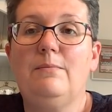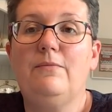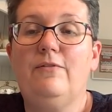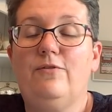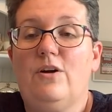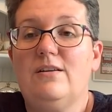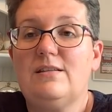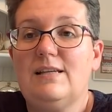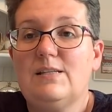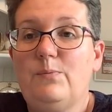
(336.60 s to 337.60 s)
for us,
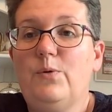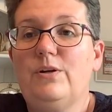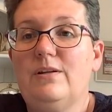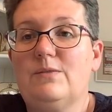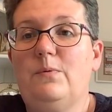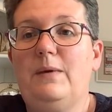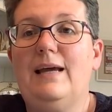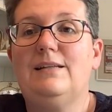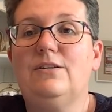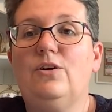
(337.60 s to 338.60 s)
they supported us when we
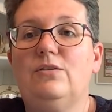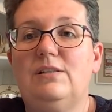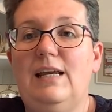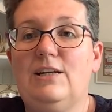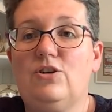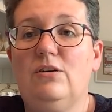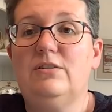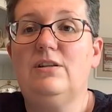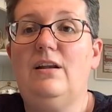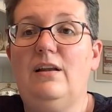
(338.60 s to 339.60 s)
had to go take Charlotte
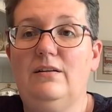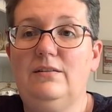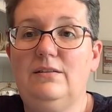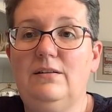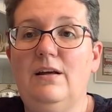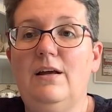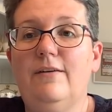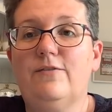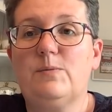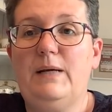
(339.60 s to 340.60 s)
to London
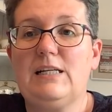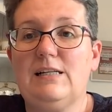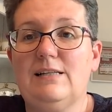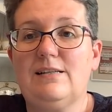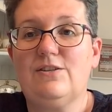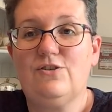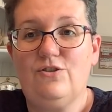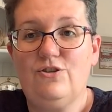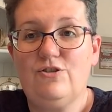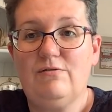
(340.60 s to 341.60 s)
for specialist
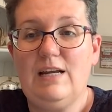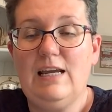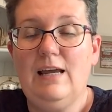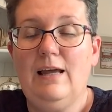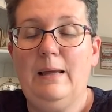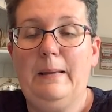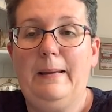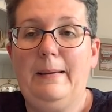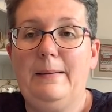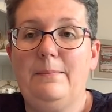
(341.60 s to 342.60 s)
surgery.
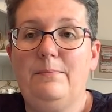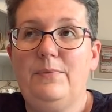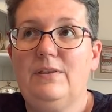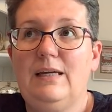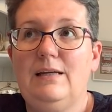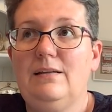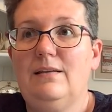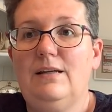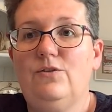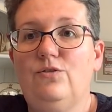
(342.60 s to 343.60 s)
But
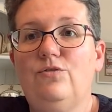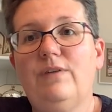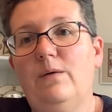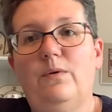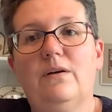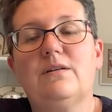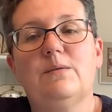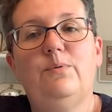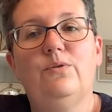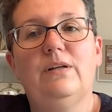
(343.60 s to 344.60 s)
they do great work
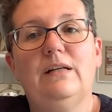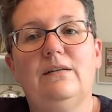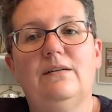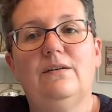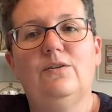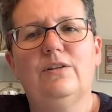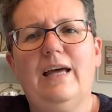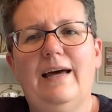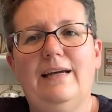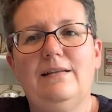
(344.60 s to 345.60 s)
supporting all
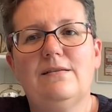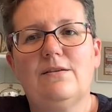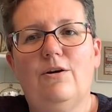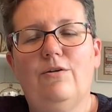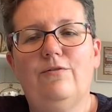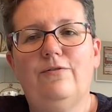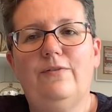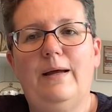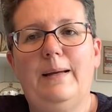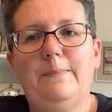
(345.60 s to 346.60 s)
kinds of
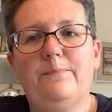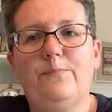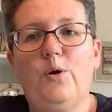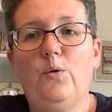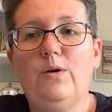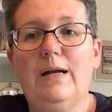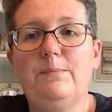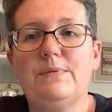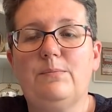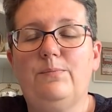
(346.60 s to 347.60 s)

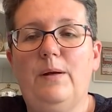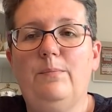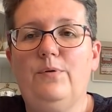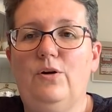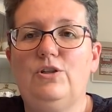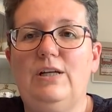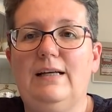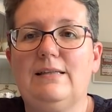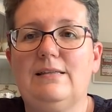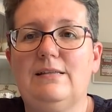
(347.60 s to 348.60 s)
programs and
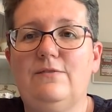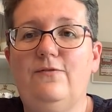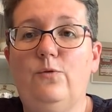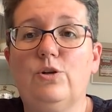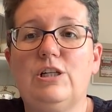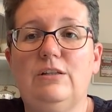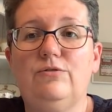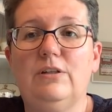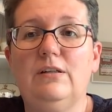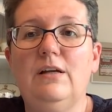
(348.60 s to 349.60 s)
projects for
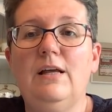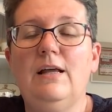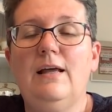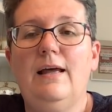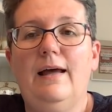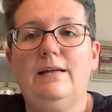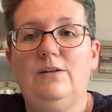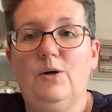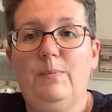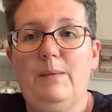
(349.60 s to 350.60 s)
children and
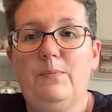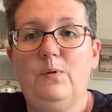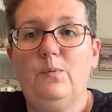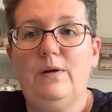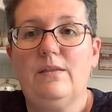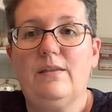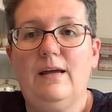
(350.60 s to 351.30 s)
young people with